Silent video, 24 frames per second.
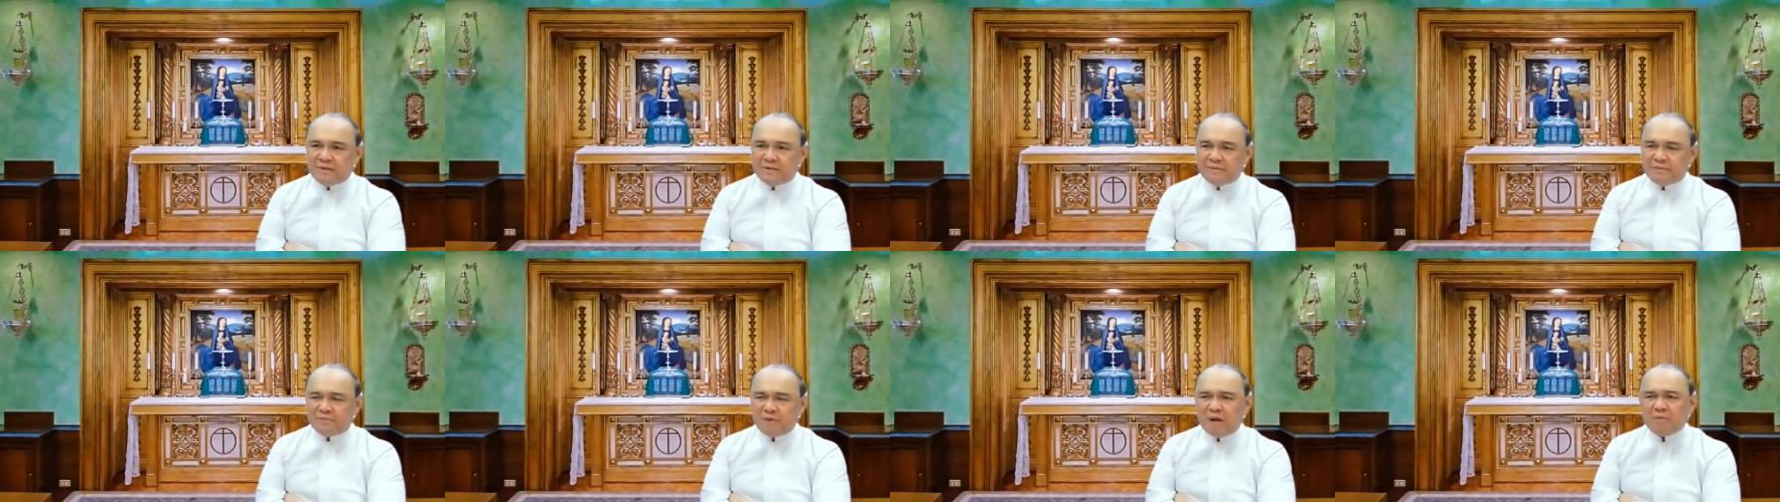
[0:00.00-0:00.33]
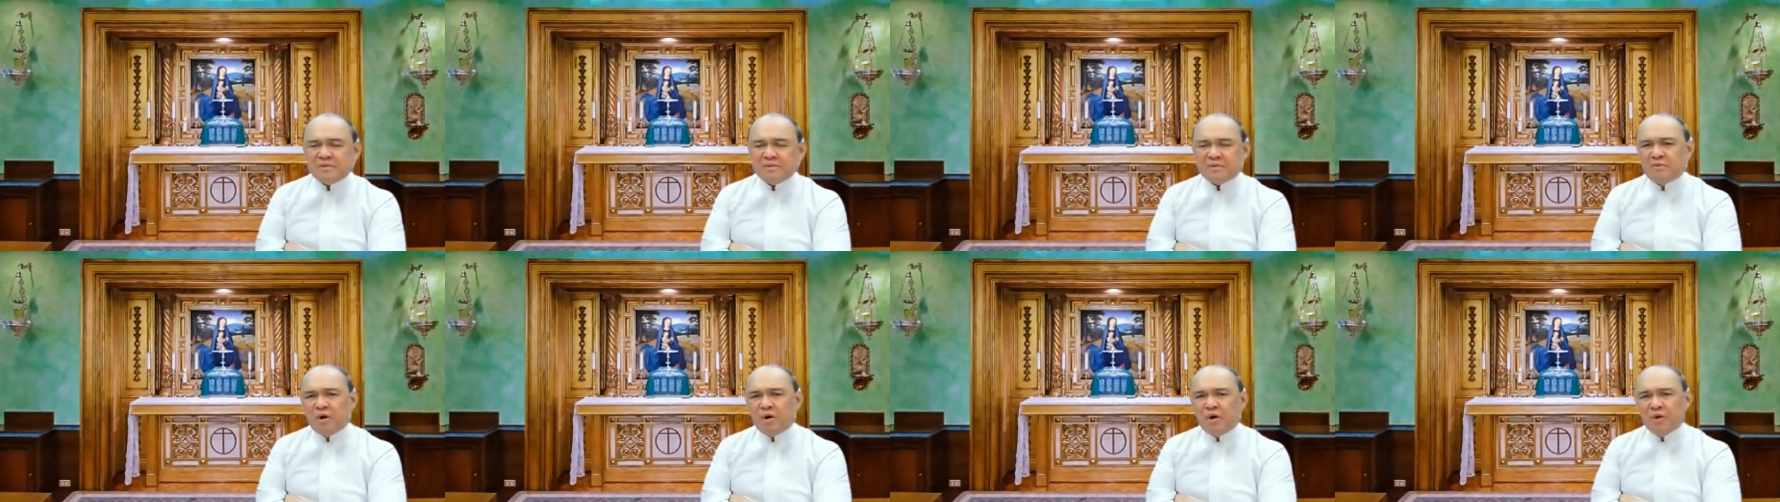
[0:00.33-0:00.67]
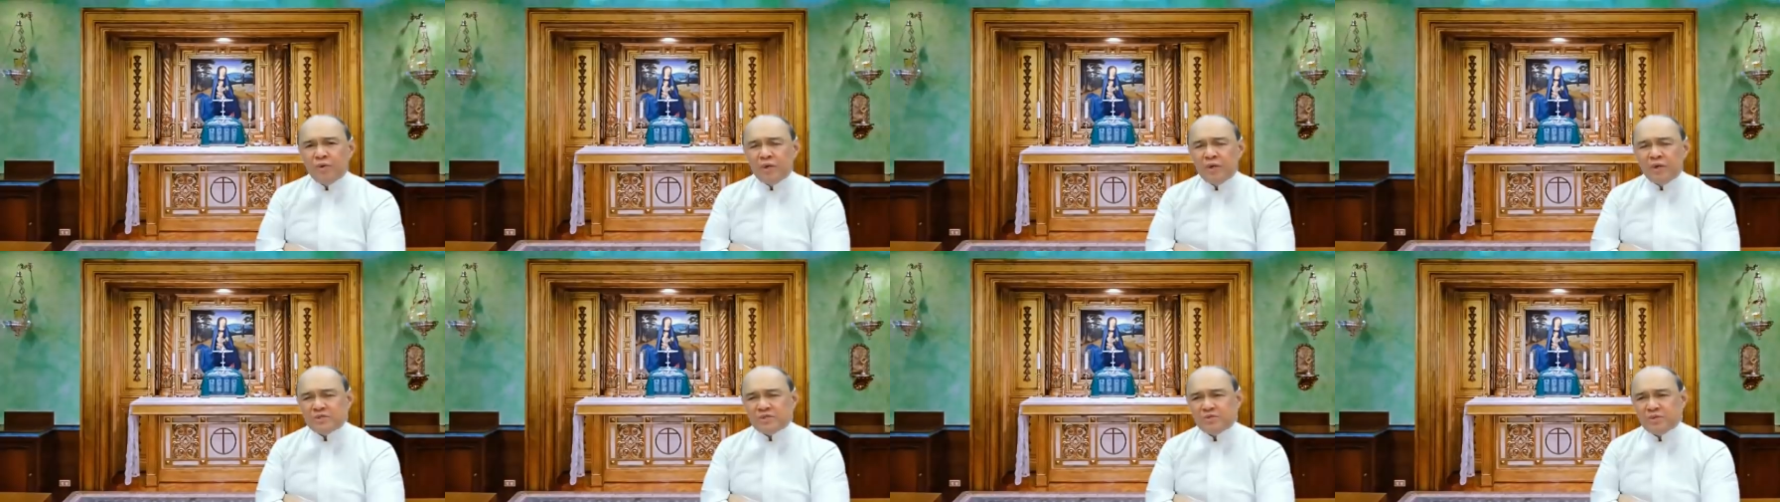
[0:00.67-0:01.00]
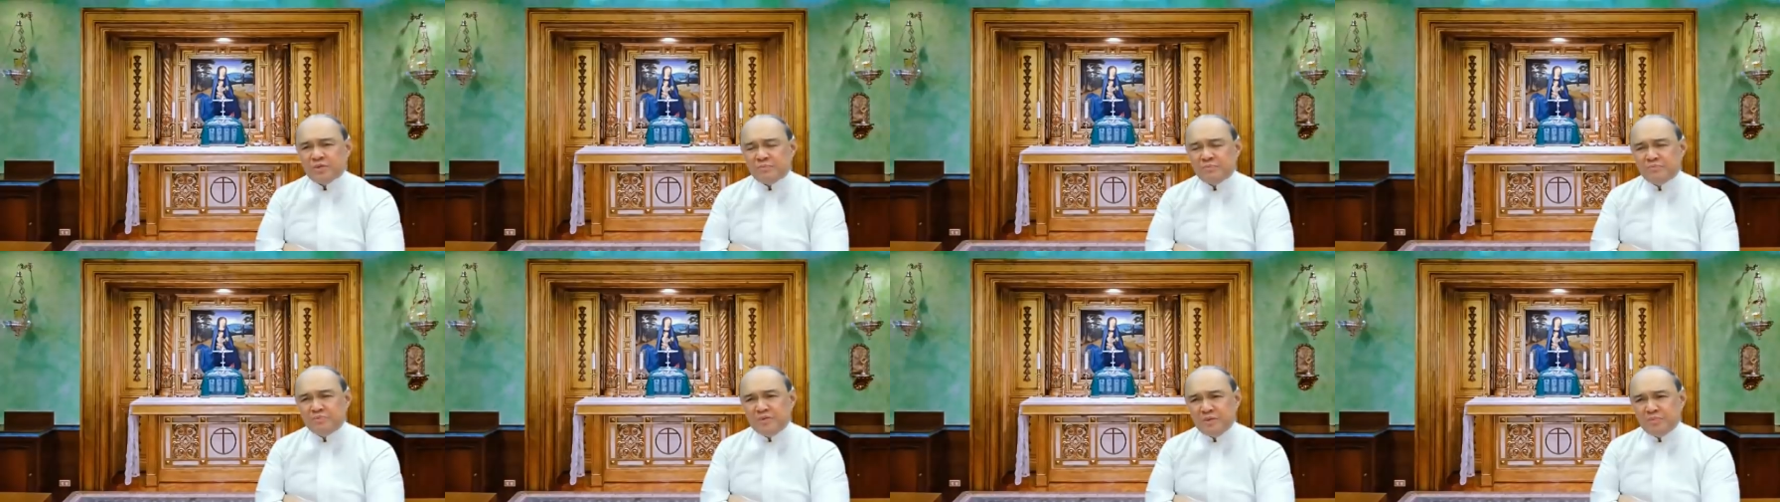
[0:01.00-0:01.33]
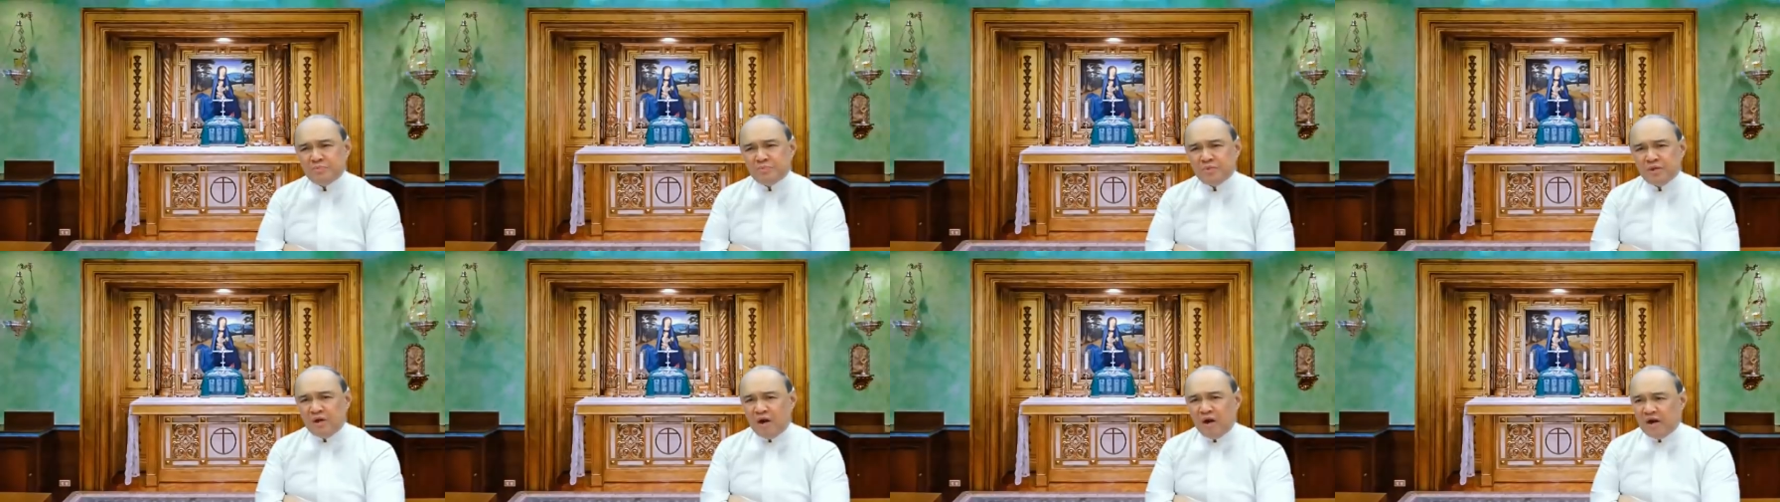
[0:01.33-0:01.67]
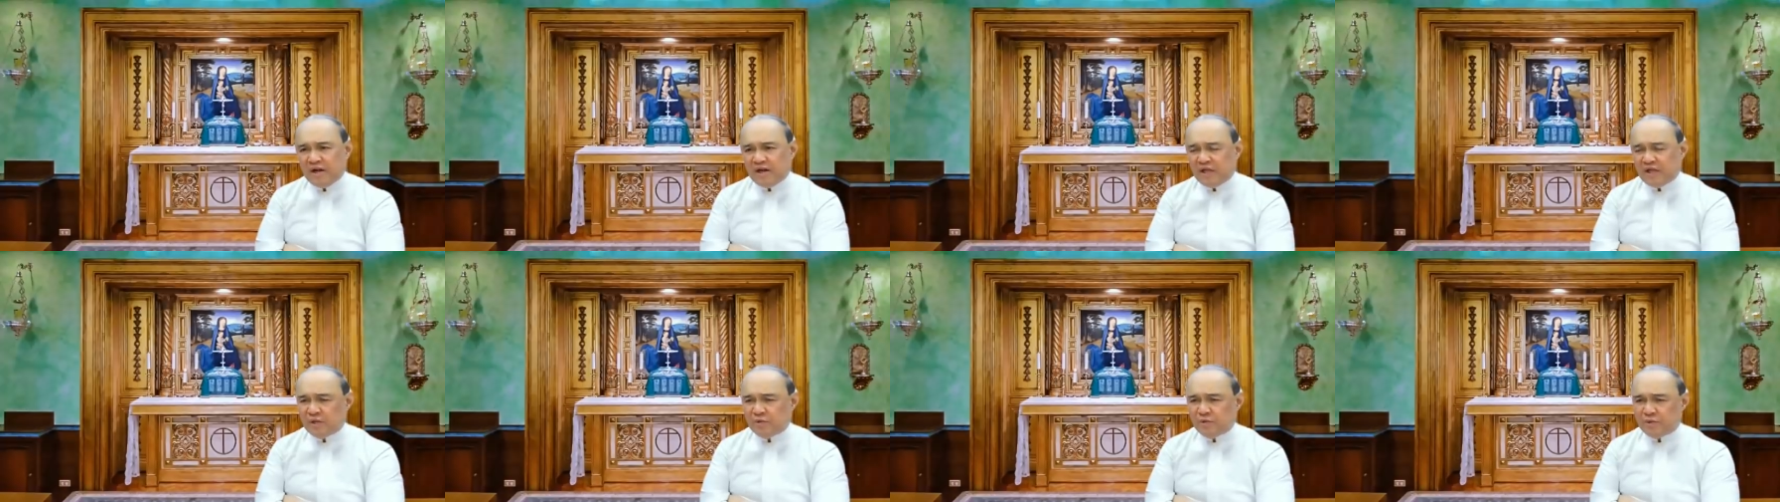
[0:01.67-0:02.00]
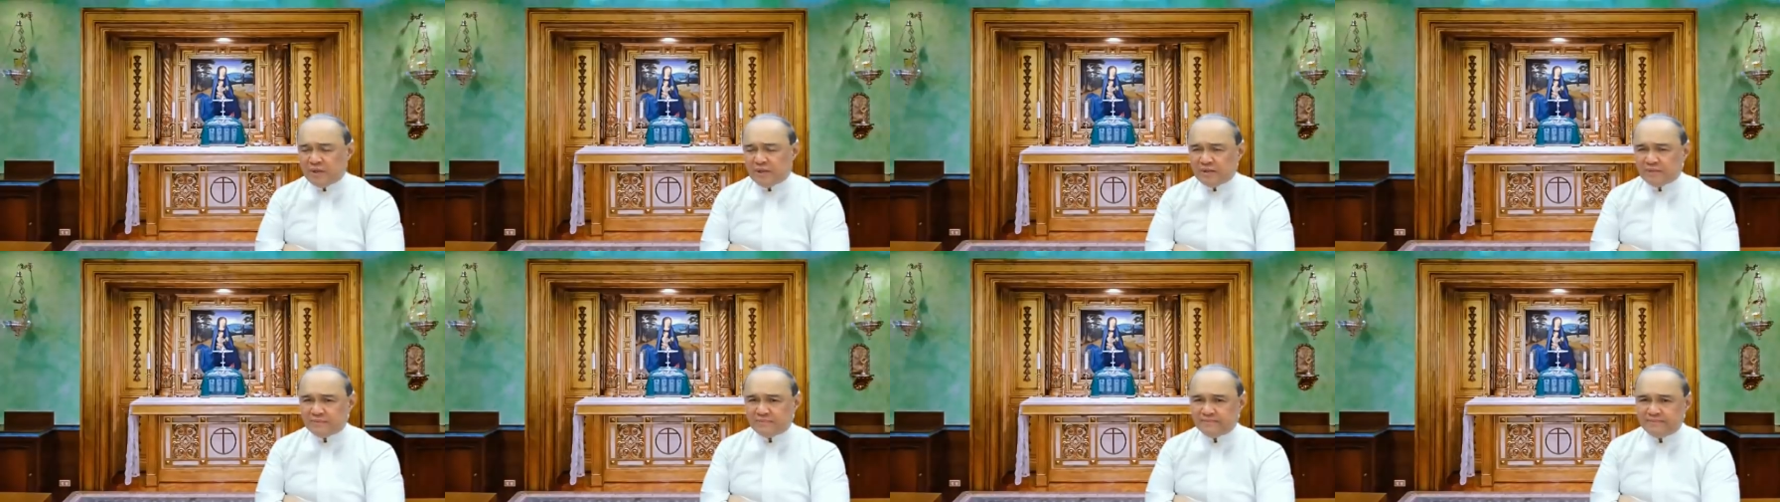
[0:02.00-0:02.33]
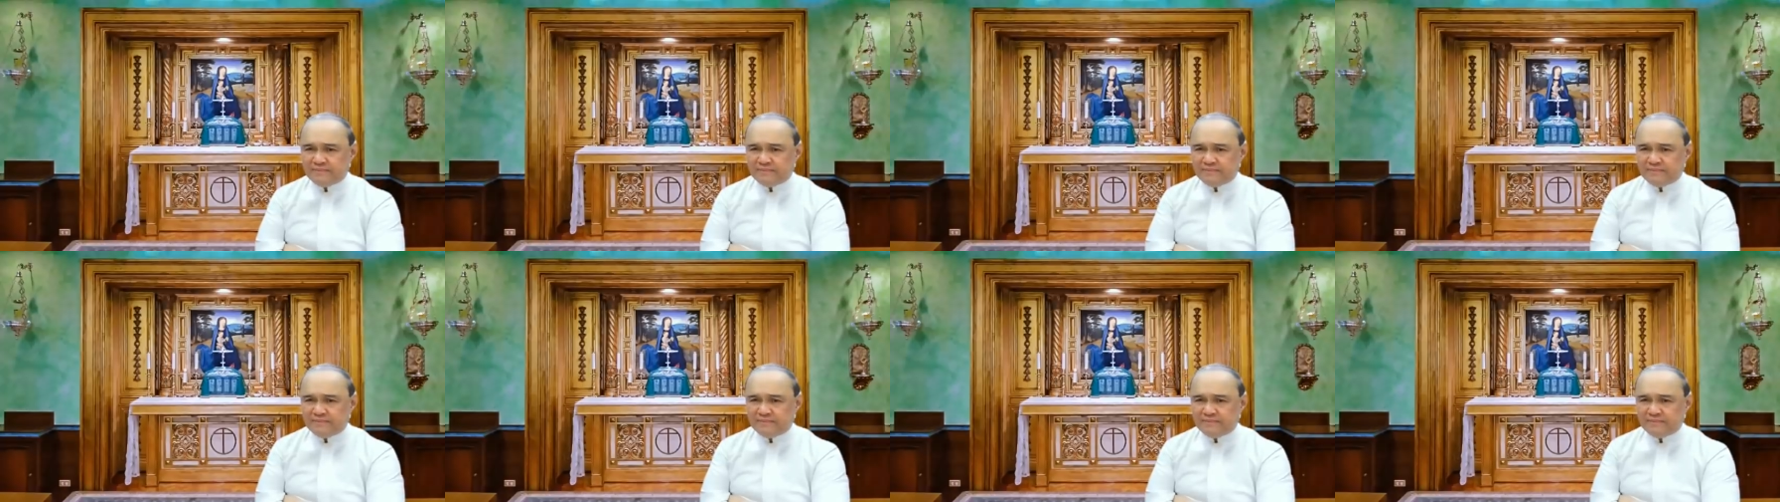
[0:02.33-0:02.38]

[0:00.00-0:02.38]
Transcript: problem always with people arguing